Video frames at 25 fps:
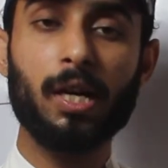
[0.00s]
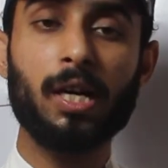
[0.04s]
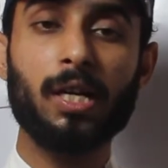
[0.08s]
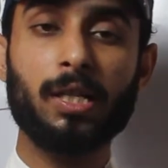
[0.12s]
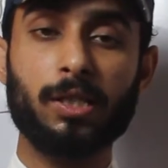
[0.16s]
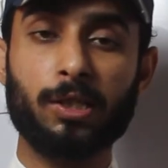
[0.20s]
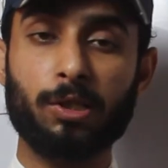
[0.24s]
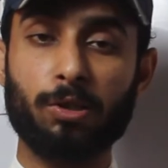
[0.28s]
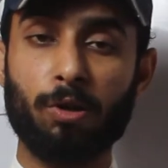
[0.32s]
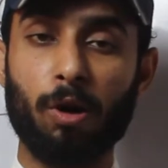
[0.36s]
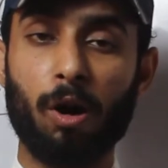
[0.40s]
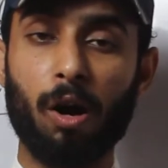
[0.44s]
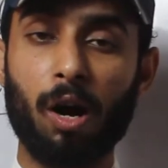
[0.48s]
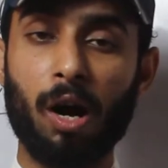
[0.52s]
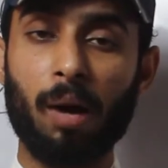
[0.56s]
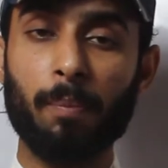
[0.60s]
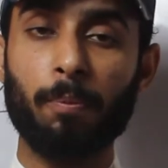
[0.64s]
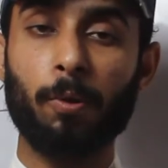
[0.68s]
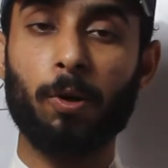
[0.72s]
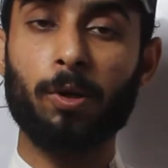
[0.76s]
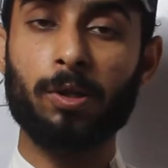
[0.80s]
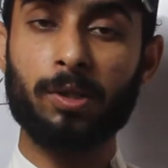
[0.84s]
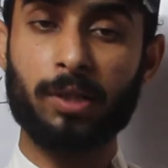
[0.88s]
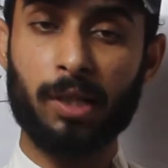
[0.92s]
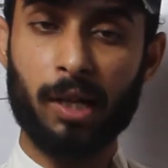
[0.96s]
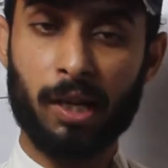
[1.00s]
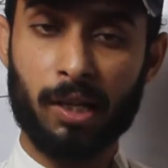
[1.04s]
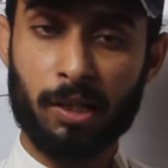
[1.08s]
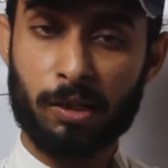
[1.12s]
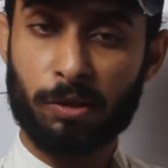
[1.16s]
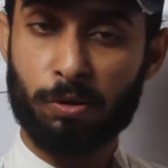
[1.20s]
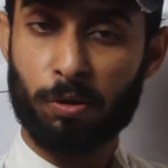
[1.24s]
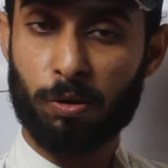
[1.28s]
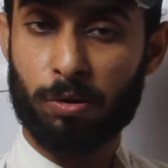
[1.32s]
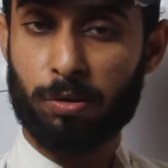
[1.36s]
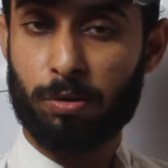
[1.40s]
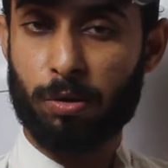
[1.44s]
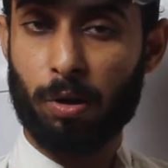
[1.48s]
stop or tends
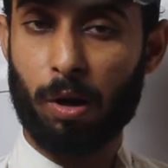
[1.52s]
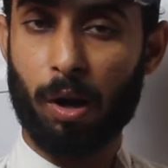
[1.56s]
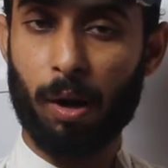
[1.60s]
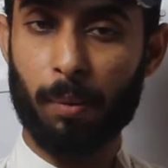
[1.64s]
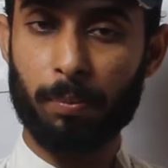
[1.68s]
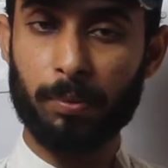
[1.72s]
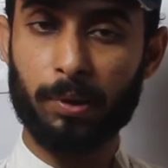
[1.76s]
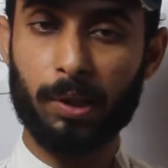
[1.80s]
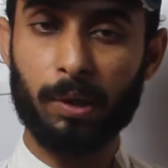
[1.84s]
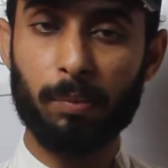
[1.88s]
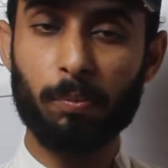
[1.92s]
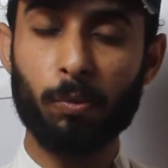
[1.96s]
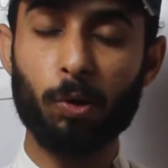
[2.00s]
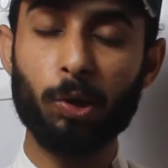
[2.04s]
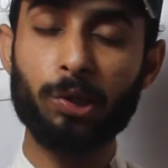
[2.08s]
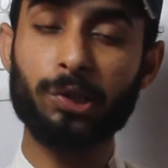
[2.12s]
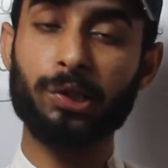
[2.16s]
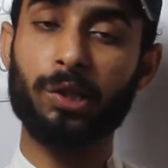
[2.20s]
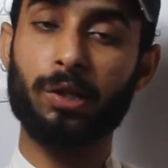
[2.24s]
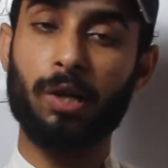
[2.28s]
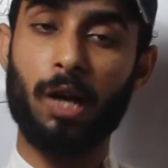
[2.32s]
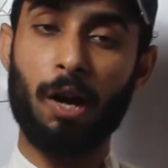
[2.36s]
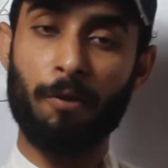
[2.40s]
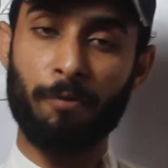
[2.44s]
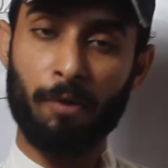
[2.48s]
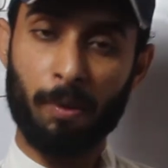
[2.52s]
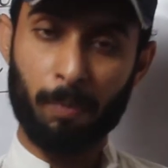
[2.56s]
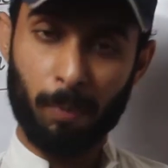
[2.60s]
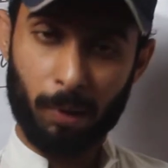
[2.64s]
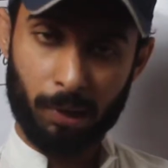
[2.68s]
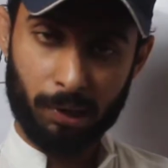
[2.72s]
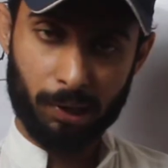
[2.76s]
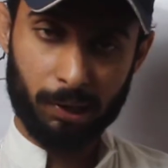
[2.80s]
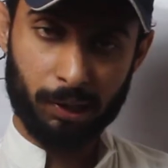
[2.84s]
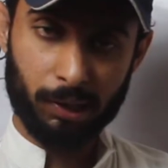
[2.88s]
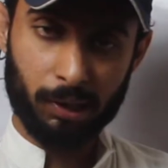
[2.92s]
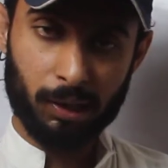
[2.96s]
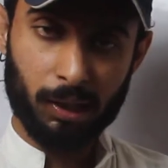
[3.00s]
to stop the motion of a
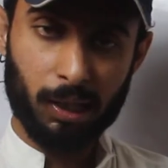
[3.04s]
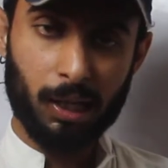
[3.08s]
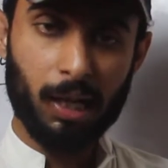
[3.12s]
body.